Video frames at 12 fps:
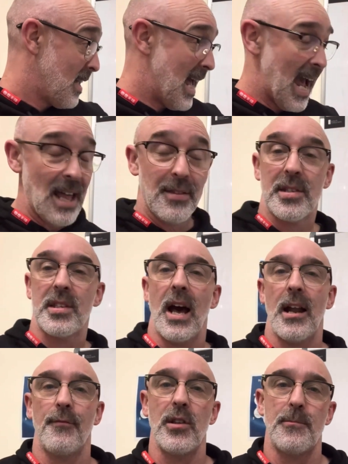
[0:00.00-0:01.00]
at the
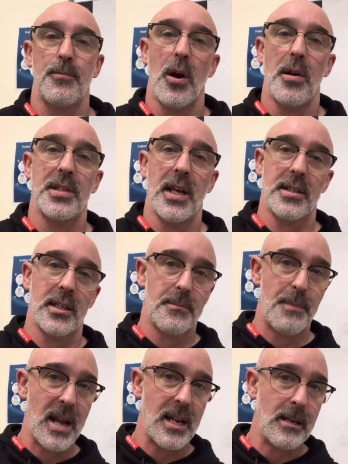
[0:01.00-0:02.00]
start of this process are
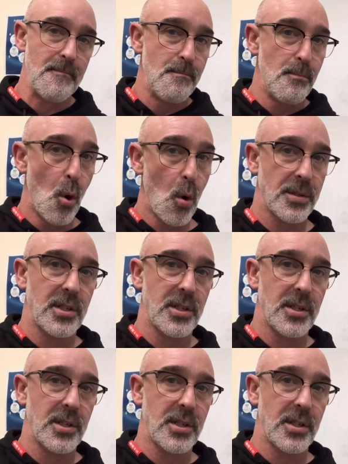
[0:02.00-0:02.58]
spending more